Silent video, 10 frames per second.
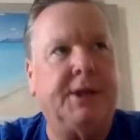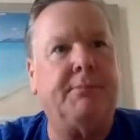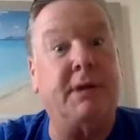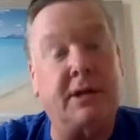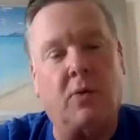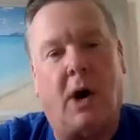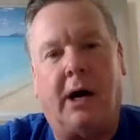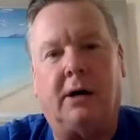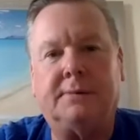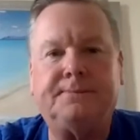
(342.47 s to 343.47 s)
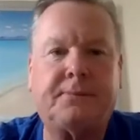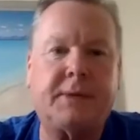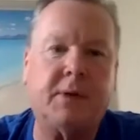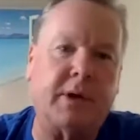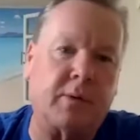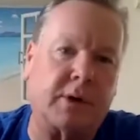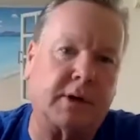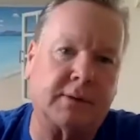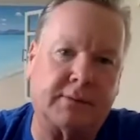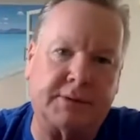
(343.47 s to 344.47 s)
Meanwhile, we
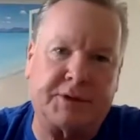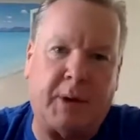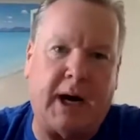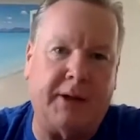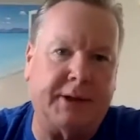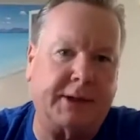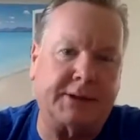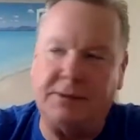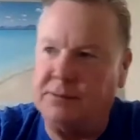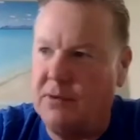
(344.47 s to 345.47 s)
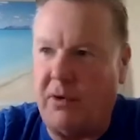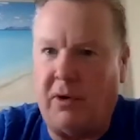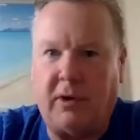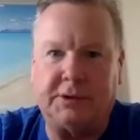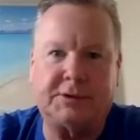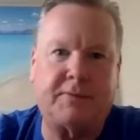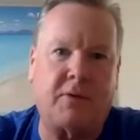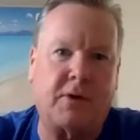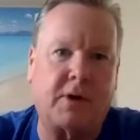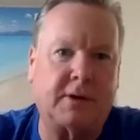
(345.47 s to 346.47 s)
were responding to calls
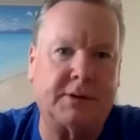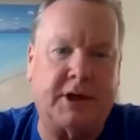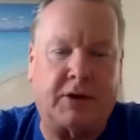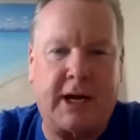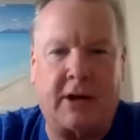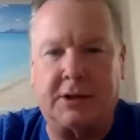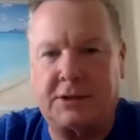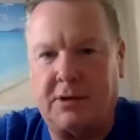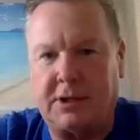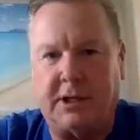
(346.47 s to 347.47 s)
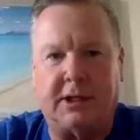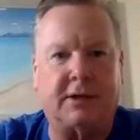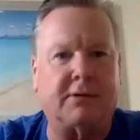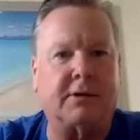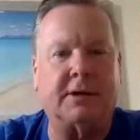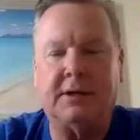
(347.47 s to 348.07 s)
for, careless cooking or,